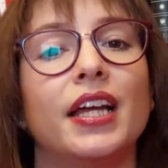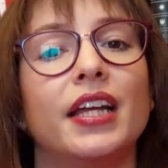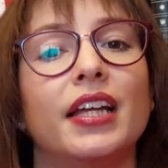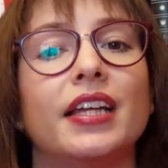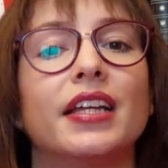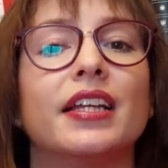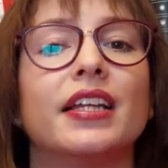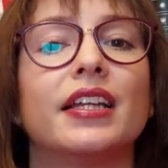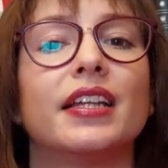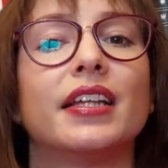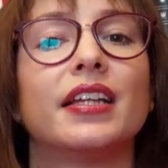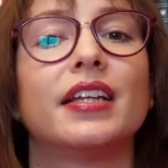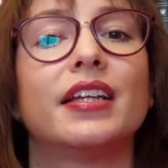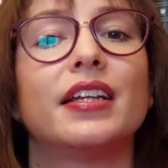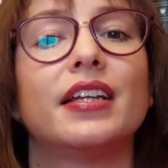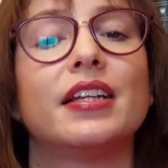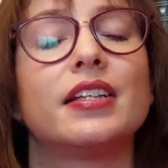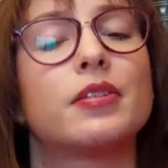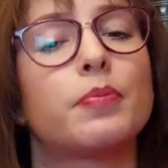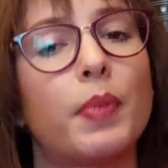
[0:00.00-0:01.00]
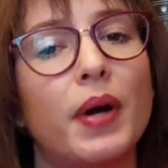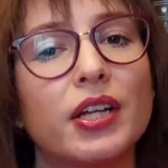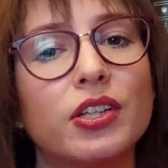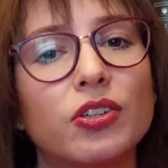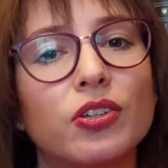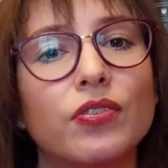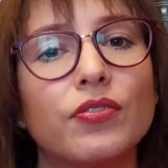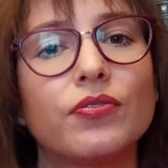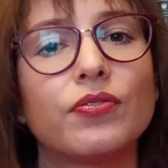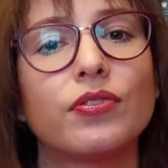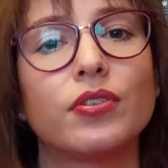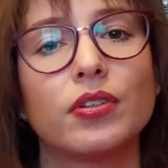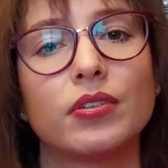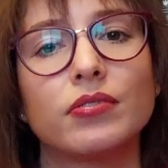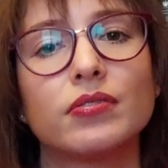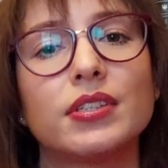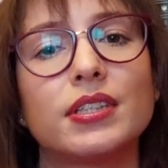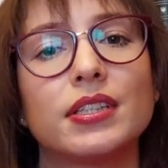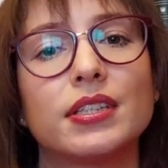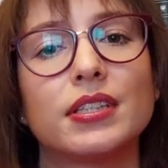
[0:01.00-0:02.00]
in spite of
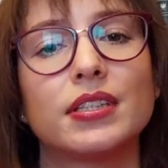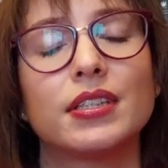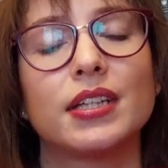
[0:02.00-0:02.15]
not